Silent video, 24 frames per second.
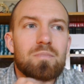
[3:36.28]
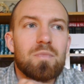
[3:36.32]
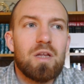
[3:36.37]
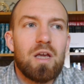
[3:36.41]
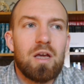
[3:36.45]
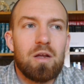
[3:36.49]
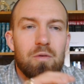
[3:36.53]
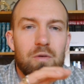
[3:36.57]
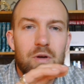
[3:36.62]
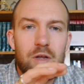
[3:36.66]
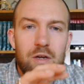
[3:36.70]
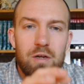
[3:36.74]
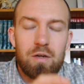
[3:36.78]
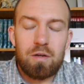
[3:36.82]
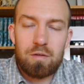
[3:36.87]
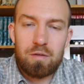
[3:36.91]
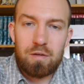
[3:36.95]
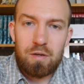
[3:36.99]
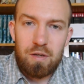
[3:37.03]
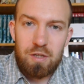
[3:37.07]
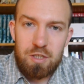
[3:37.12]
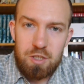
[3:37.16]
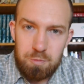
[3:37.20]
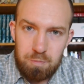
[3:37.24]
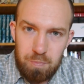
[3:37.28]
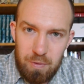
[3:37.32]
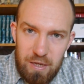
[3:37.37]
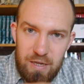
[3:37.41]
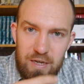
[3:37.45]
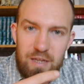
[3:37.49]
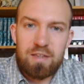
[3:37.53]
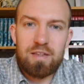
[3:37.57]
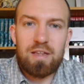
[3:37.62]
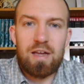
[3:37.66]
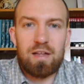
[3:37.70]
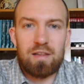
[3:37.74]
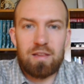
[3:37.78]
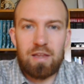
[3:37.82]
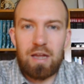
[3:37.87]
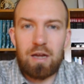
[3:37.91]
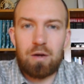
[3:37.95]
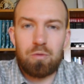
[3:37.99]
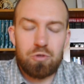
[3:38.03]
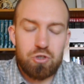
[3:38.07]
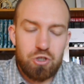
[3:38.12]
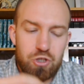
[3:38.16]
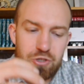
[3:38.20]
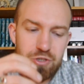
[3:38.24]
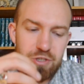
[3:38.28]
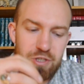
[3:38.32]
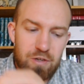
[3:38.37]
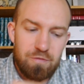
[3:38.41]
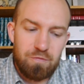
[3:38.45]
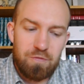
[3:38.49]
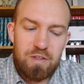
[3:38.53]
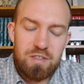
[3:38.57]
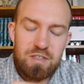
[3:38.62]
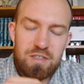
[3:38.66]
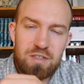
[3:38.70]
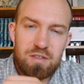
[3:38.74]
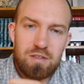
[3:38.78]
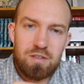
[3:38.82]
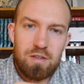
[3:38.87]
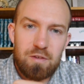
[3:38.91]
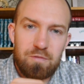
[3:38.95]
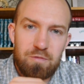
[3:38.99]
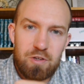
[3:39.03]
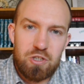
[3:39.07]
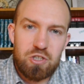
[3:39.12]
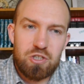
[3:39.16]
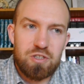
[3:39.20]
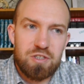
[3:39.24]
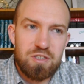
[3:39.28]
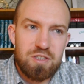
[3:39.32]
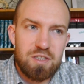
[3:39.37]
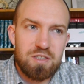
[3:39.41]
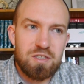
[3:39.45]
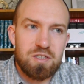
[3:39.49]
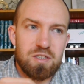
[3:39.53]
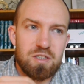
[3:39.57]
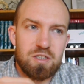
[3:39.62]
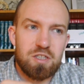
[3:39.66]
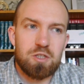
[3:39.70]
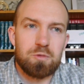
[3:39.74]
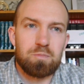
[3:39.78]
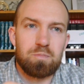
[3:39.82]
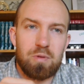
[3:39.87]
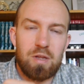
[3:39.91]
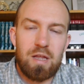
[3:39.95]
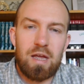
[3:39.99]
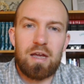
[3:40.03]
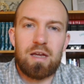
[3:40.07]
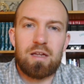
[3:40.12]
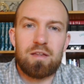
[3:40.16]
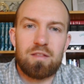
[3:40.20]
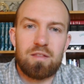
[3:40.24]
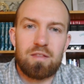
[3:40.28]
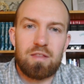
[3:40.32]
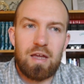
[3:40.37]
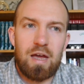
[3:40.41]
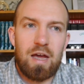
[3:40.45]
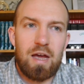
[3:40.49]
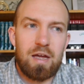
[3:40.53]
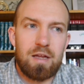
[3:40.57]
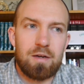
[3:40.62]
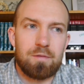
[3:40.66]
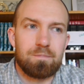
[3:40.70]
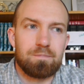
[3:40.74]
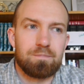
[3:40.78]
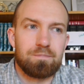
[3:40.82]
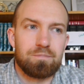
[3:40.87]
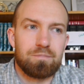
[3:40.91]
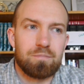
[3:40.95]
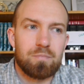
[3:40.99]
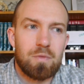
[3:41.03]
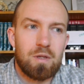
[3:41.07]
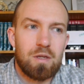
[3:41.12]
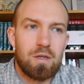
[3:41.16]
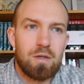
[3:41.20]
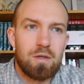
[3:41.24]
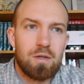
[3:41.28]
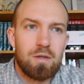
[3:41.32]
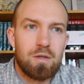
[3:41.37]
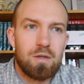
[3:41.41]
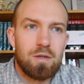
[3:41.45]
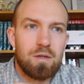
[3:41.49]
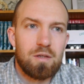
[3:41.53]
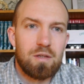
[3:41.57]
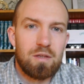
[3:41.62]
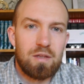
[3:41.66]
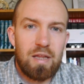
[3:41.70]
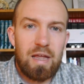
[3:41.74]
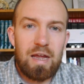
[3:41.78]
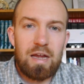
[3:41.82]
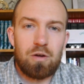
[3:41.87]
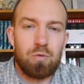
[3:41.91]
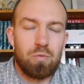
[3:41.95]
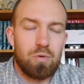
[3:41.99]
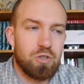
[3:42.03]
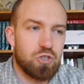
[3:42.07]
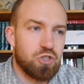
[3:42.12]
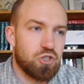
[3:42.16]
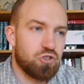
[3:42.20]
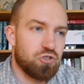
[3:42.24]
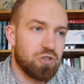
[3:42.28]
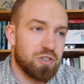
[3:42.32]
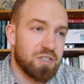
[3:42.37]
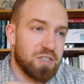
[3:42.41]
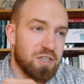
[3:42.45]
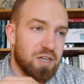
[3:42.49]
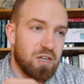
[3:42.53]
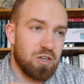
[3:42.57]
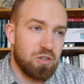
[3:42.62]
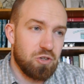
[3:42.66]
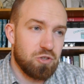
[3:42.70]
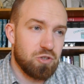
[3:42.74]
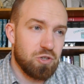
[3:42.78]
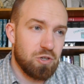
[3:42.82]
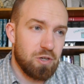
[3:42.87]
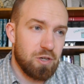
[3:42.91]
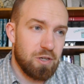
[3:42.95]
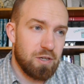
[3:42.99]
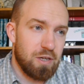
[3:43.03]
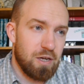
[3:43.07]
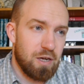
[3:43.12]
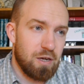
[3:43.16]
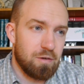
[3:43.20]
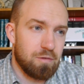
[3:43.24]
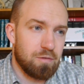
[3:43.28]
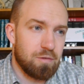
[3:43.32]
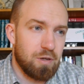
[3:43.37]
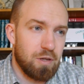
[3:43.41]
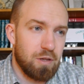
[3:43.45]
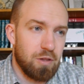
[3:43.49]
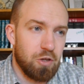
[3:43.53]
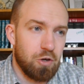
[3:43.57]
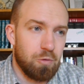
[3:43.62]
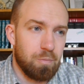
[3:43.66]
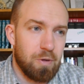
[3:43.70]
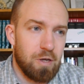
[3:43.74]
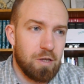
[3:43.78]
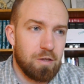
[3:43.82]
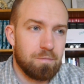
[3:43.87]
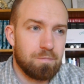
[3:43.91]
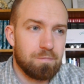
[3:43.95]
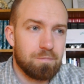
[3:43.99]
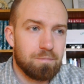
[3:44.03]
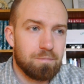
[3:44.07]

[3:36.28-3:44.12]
In explaining that language, using Ephesians 6 to explain that language. Tristan, can you turn it down a little bit?